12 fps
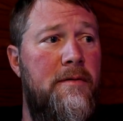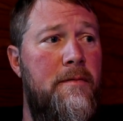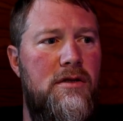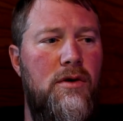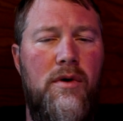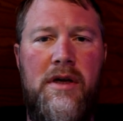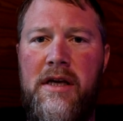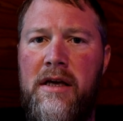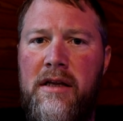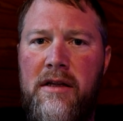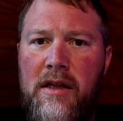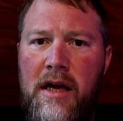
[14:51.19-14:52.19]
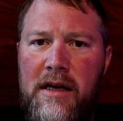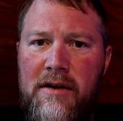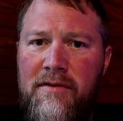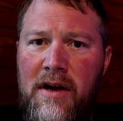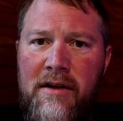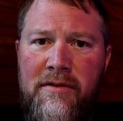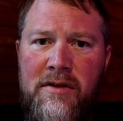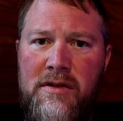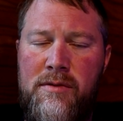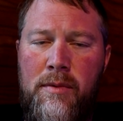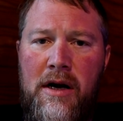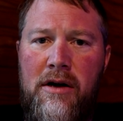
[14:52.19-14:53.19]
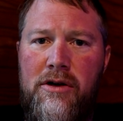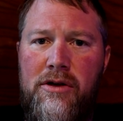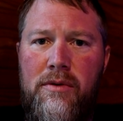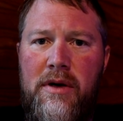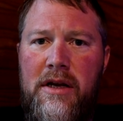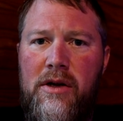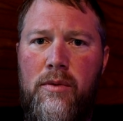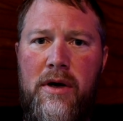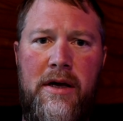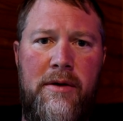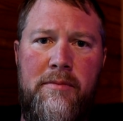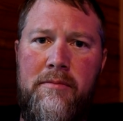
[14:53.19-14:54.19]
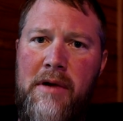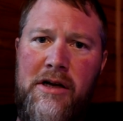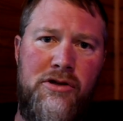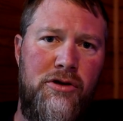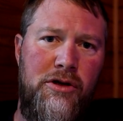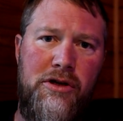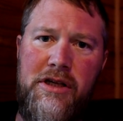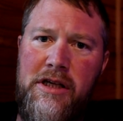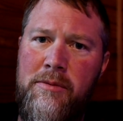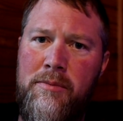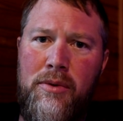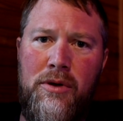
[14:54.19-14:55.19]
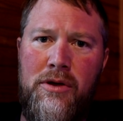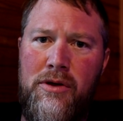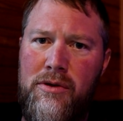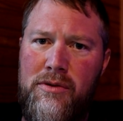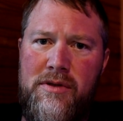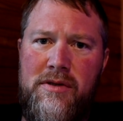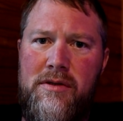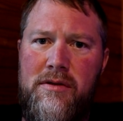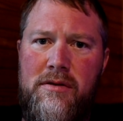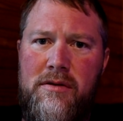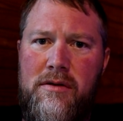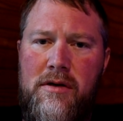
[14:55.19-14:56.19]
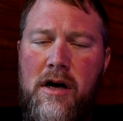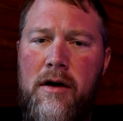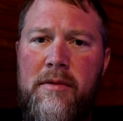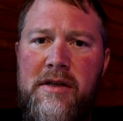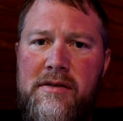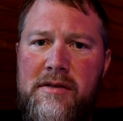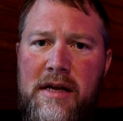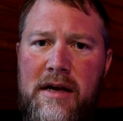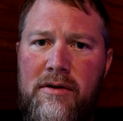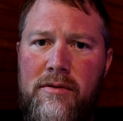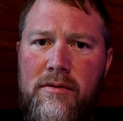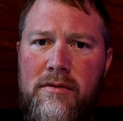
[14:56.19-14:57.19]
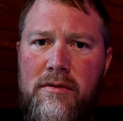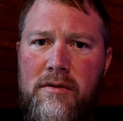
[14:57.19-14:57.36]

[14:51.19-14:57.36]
So again, like if I have inspired you in any way, make sure you keep putting those comments down.